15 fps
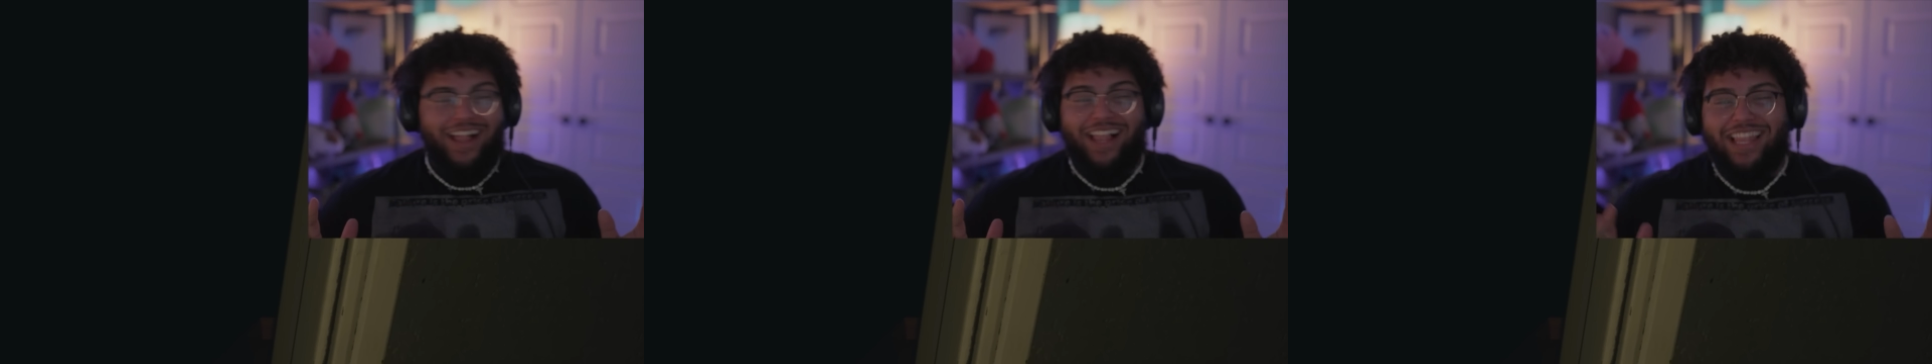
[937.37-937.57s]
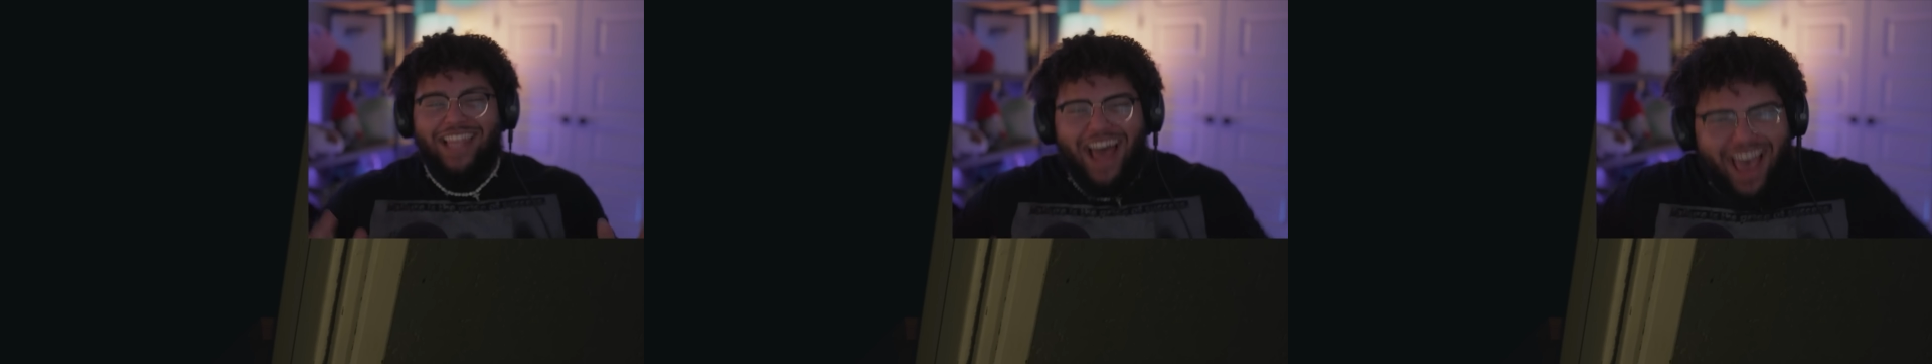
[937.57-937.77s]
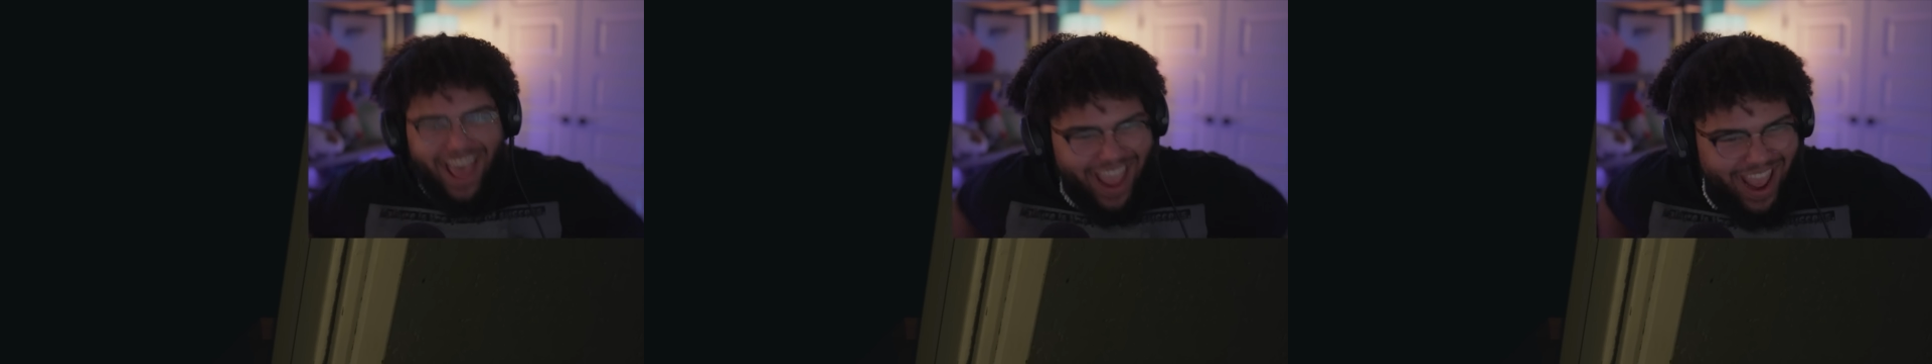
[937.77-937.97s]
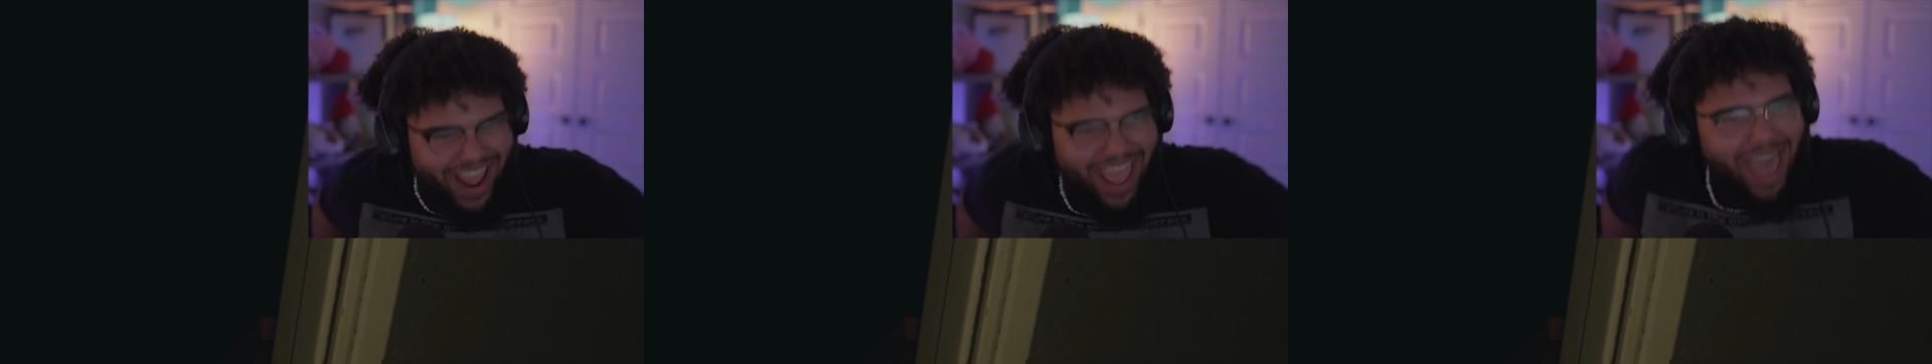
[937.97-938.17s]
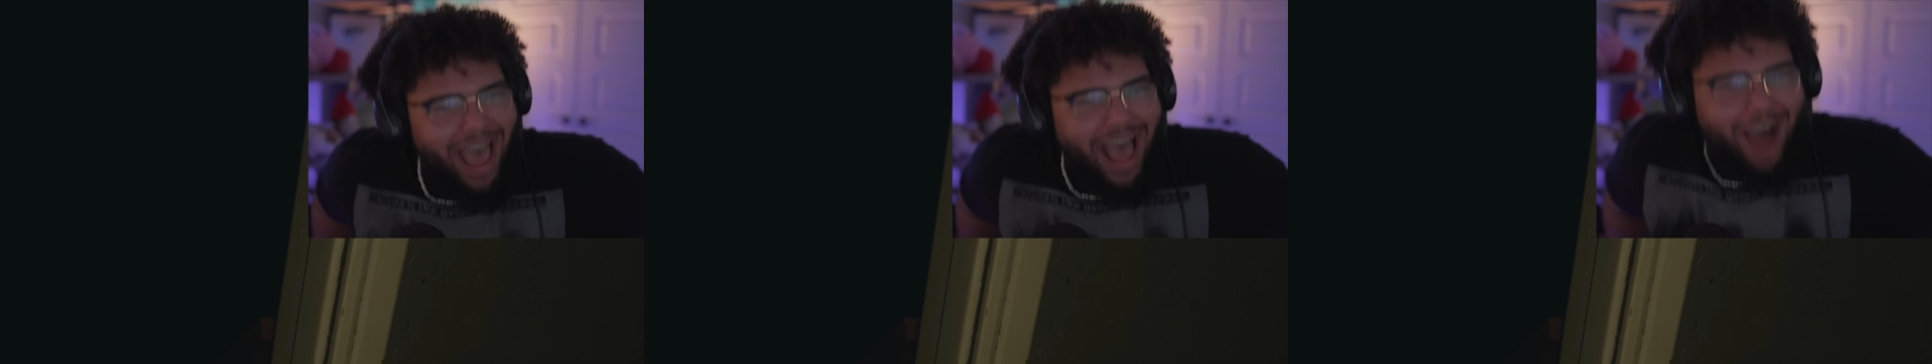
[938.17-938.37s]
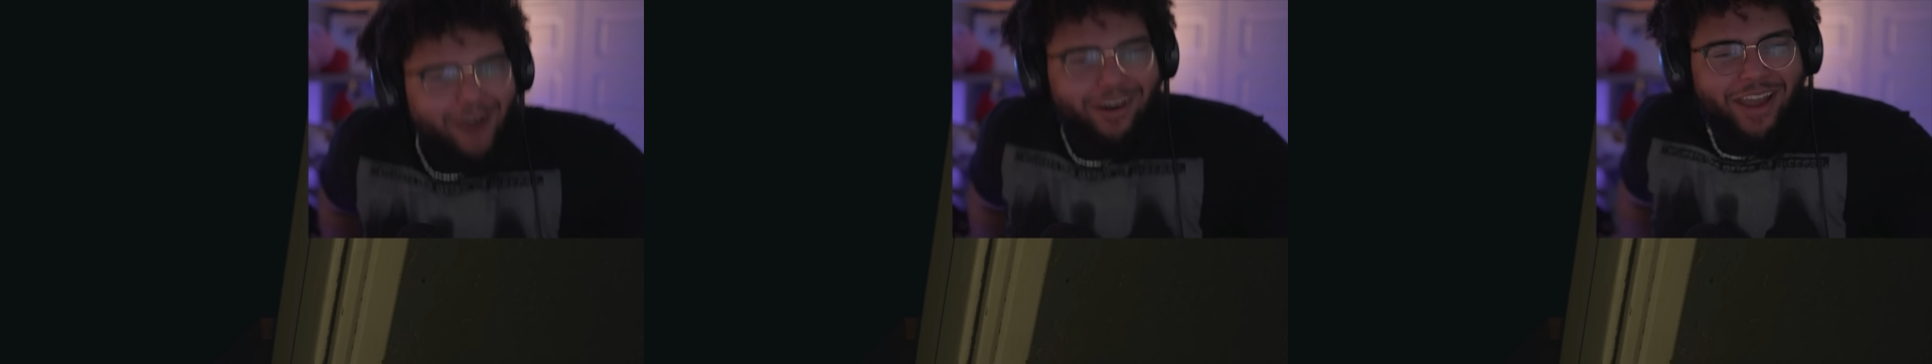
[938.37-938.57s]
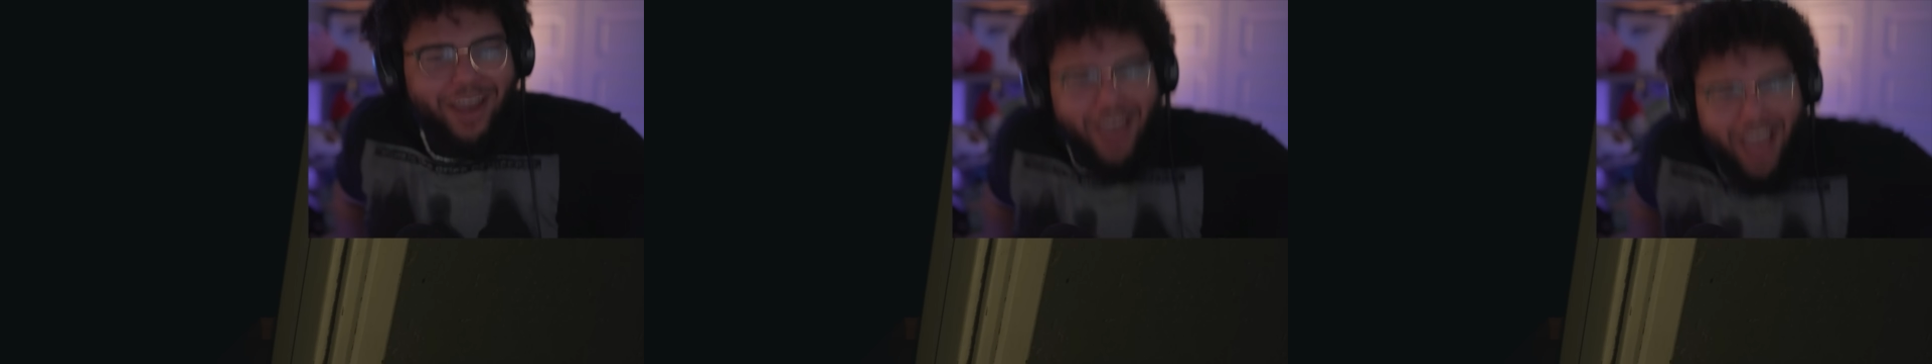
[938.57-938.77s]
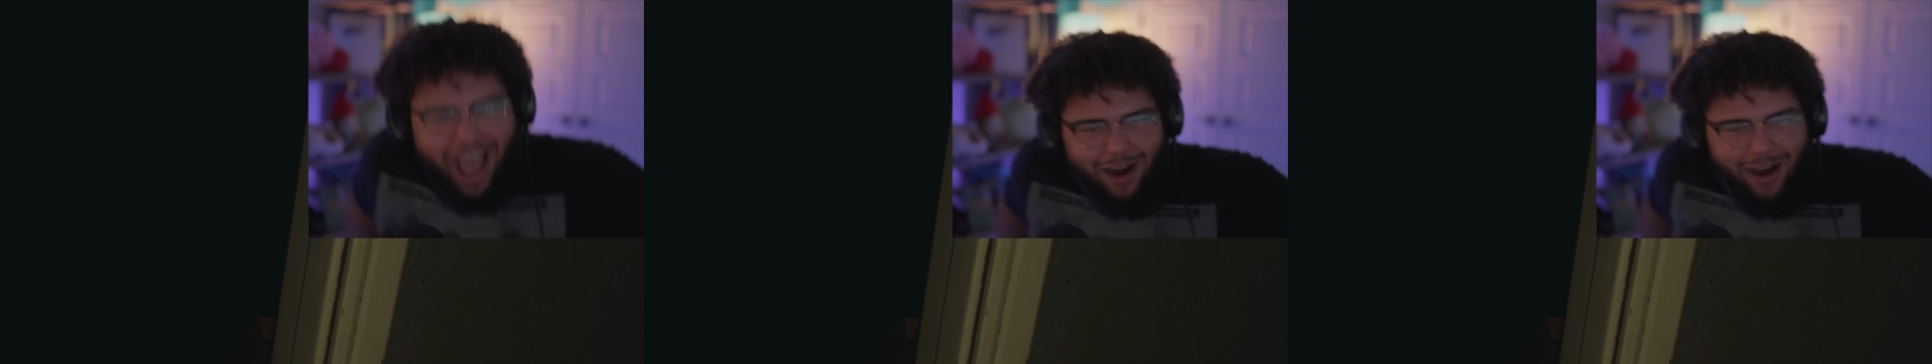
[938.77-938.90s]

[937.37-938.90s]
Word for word: like, I,